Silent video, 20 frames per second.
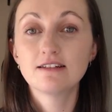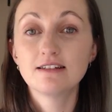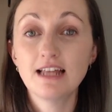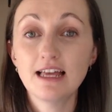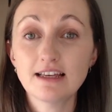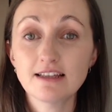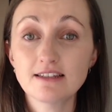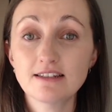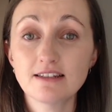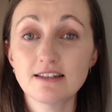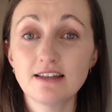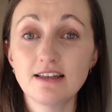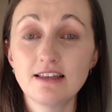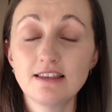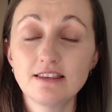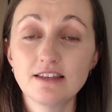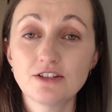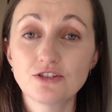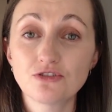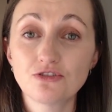Next,
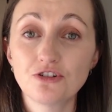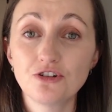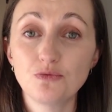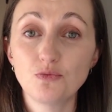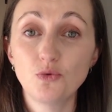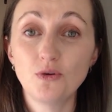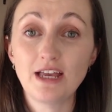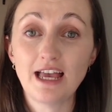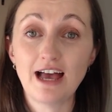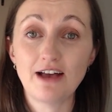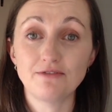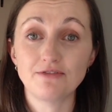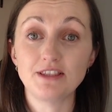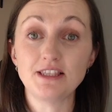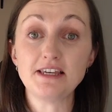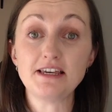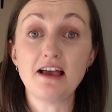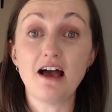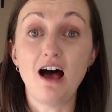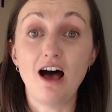in this group, we have
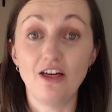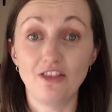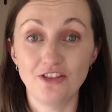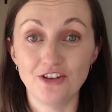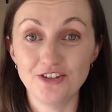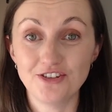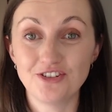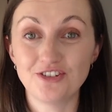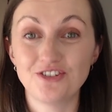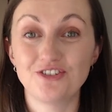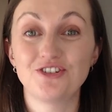the others.